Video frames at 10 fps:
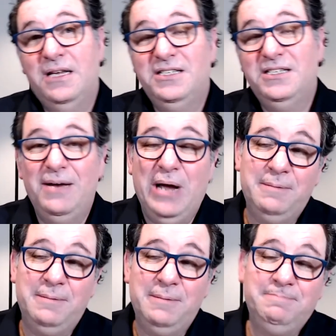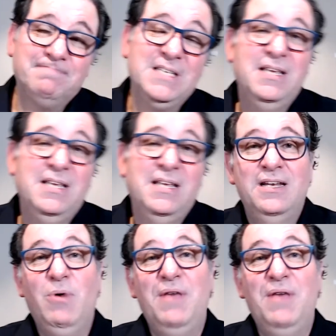I said, well,
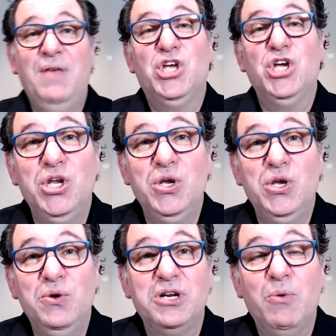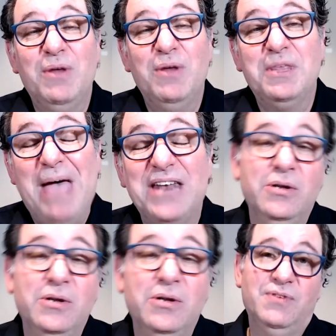do you want the good news or do you want the
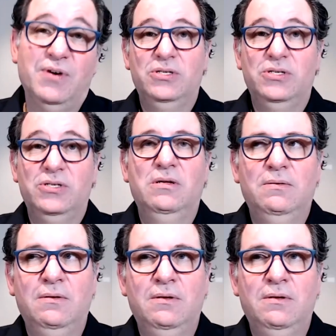bad news first?